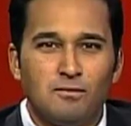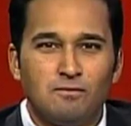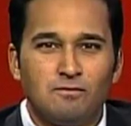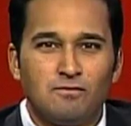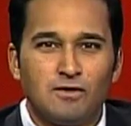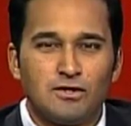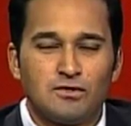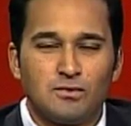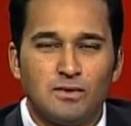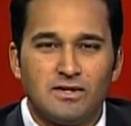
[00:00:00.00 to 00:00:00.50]
I
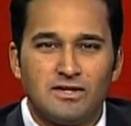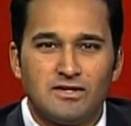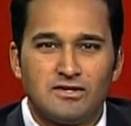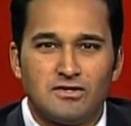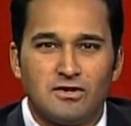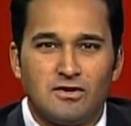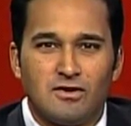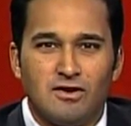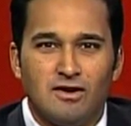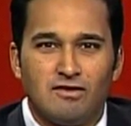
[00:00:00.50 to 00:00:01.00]
first wanted to
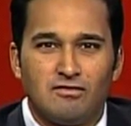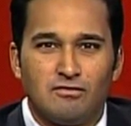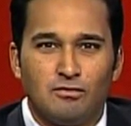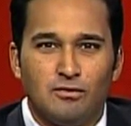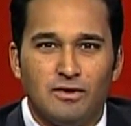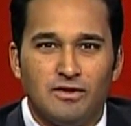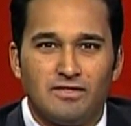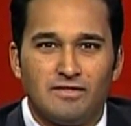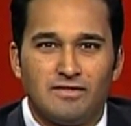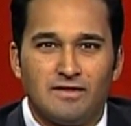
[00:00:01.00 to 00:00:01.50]
start off
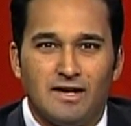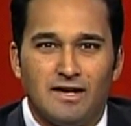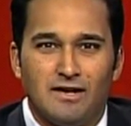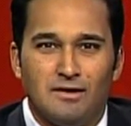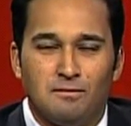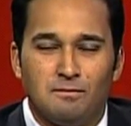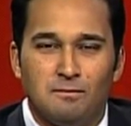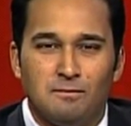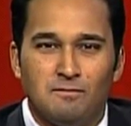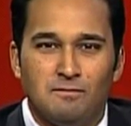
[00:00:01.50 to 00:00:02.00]
with a